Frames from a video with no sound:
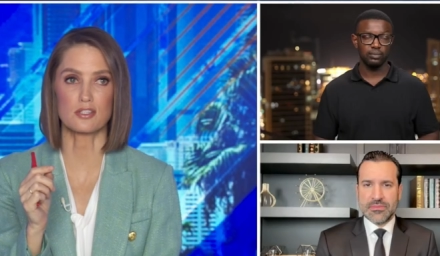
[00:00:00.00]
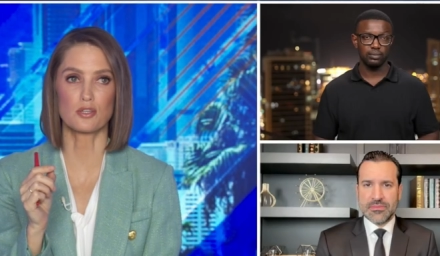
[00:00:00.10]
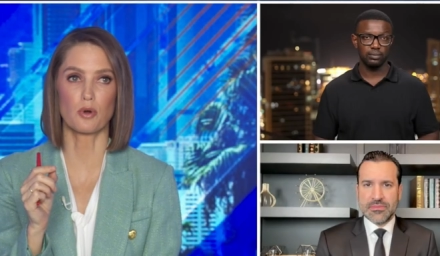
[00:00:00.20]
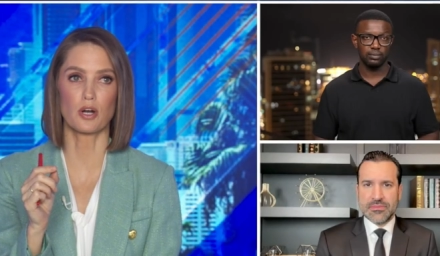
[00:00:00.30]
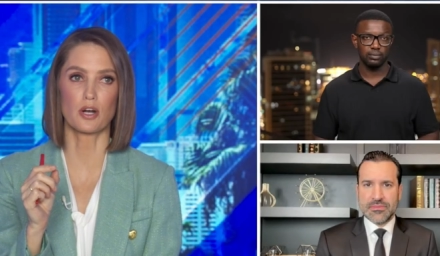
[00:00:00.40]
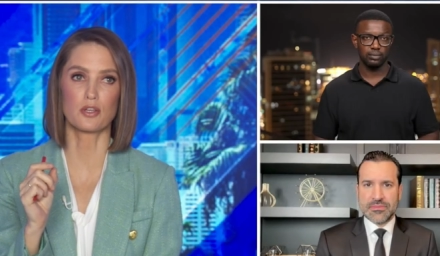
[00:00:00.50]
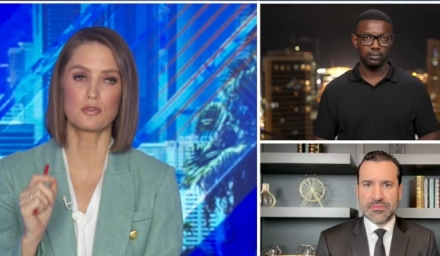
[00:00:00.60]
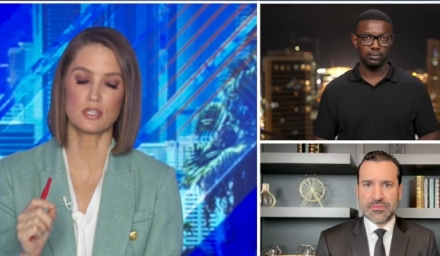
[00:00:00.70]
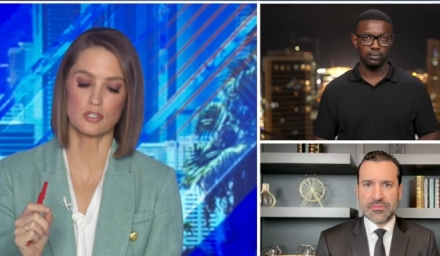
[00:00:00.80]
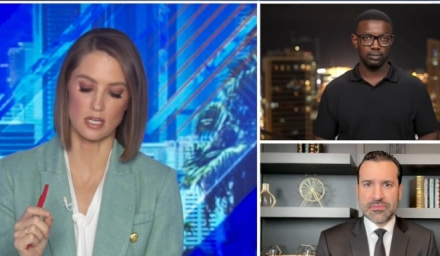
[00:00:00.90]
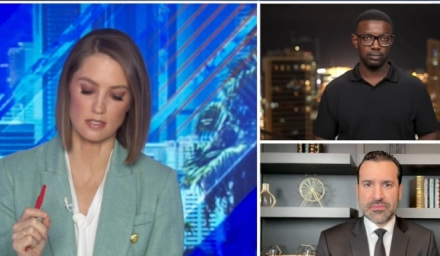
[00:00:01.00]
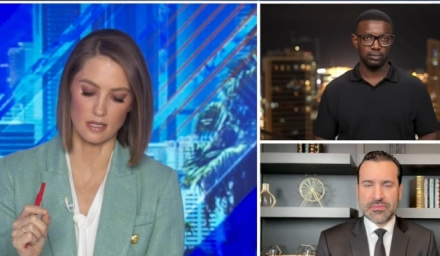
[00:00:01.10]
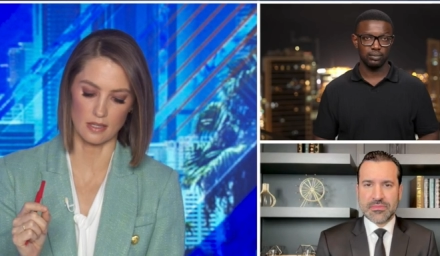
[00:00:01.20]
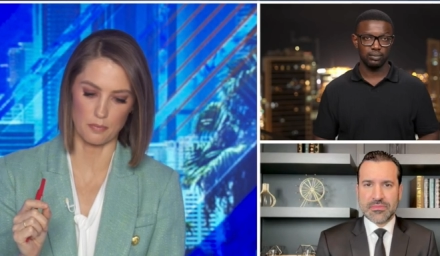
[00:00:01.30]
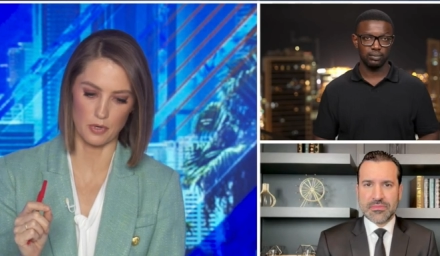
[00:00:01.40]
Speaker 1: So are, are, you suggesting
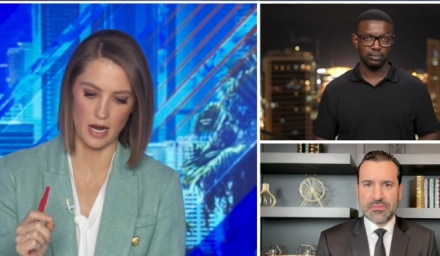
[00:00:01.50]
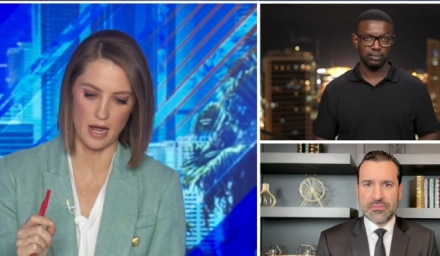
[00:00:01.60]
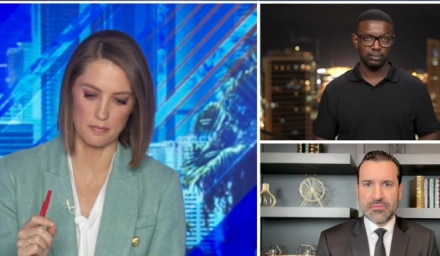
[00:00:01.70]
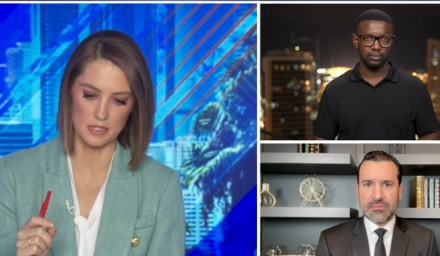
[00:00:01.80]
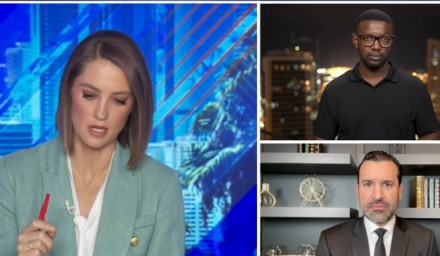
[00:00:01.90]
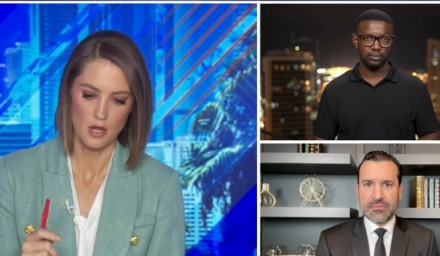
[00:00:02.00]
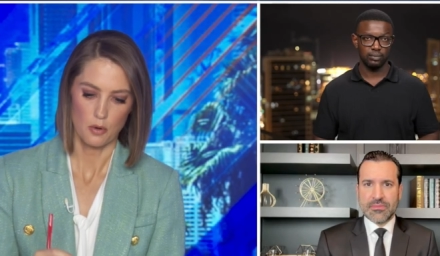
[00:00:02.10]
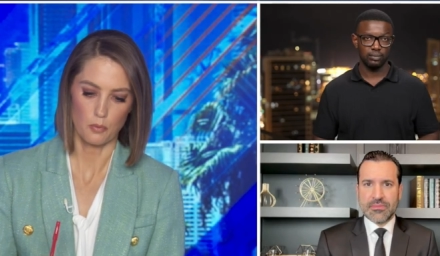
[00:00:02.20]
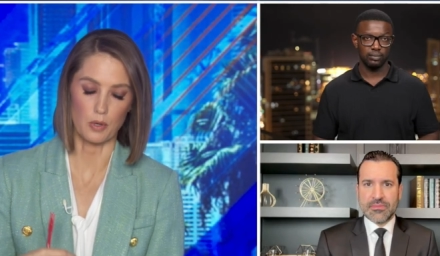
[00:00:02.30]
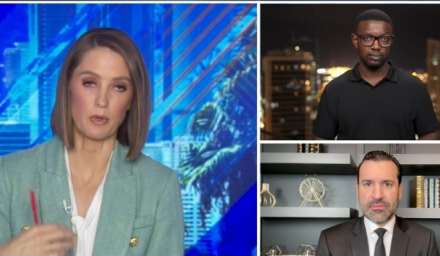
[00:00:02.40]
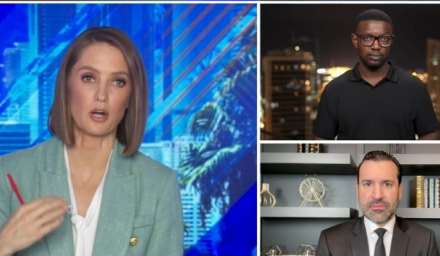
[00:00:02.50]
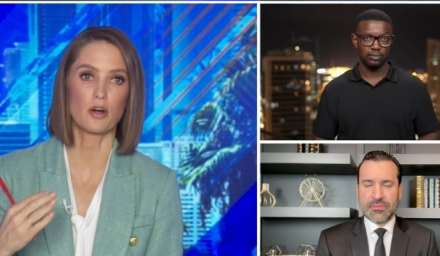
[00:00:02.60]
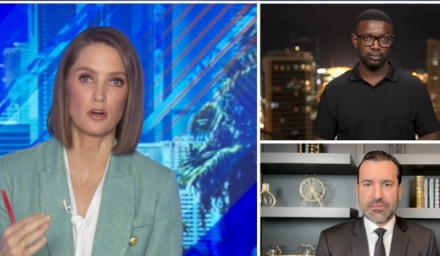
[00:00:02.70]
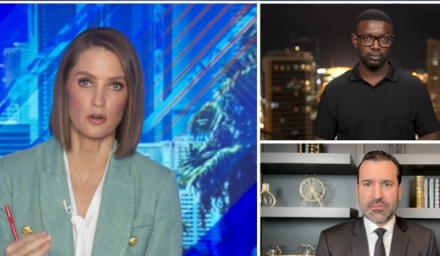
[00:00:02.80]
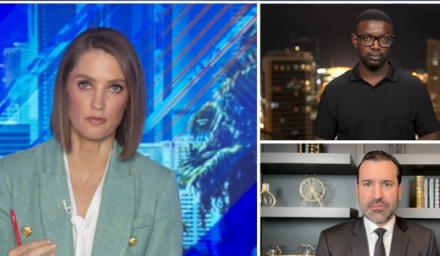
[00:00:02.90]
that perhaps when we
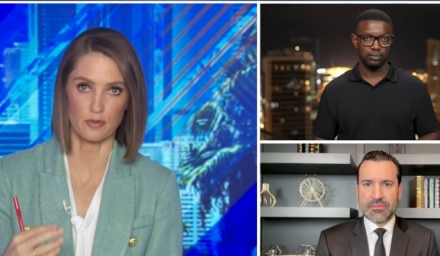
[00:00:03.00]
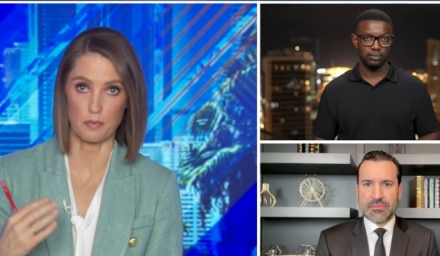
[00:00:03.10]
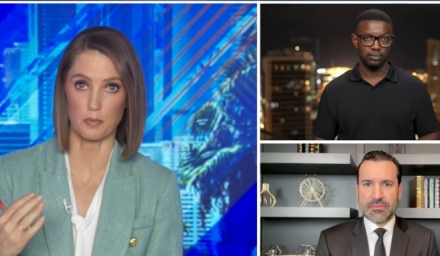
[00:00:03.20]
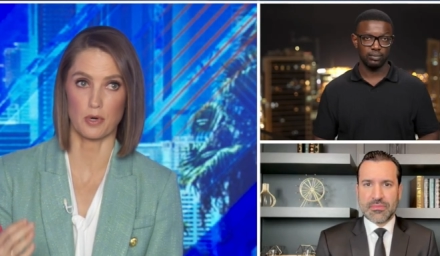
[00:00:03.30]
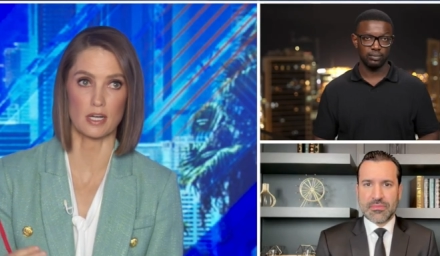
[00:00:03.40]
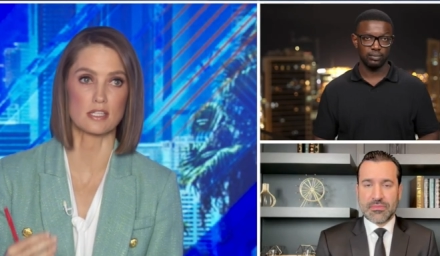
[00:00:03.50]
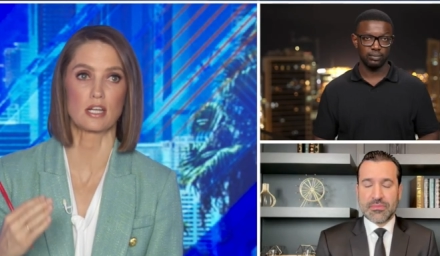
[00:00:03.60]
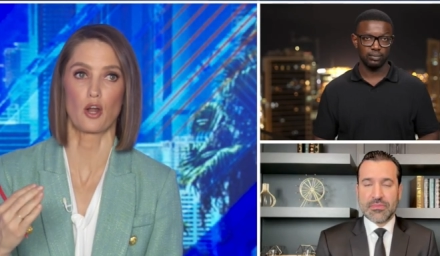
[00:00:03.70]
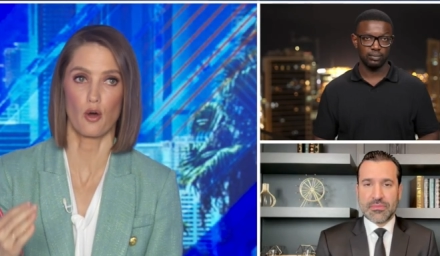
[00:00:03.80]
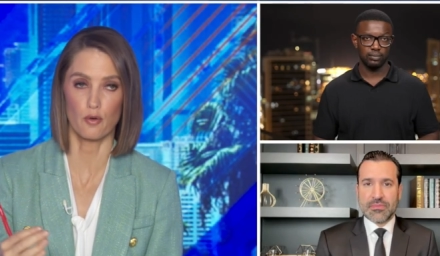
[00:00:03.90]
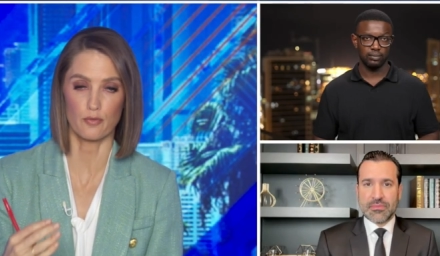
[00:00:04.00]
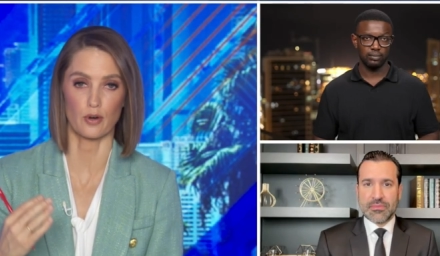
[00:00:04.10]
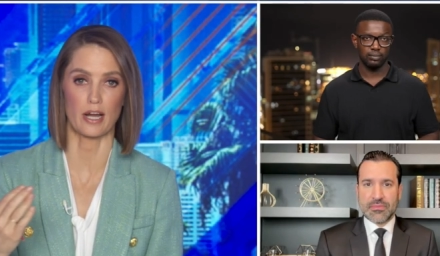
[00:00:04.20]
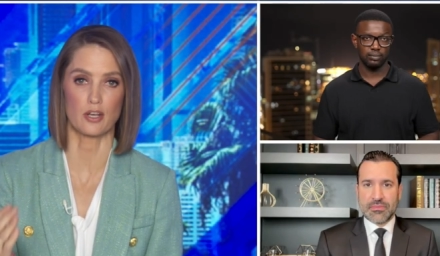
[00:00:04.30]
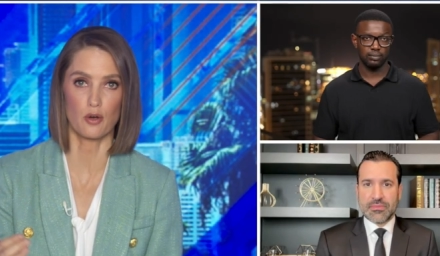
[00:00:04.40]
heard from the president over
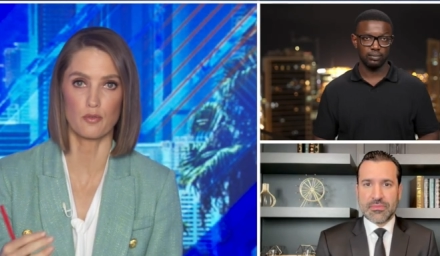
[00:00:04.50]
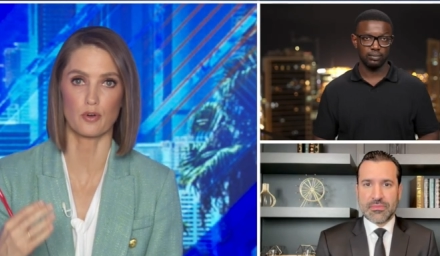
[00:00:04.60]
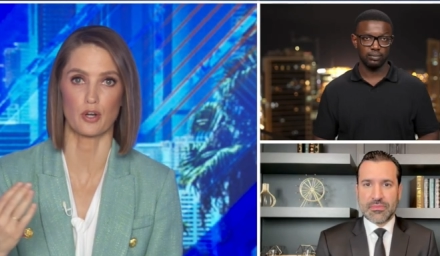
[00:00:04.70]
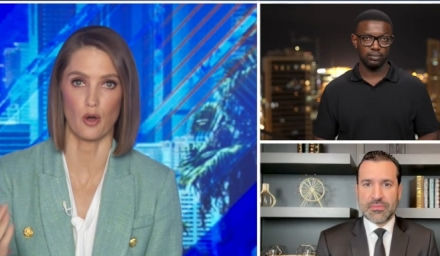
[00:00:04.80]
and over and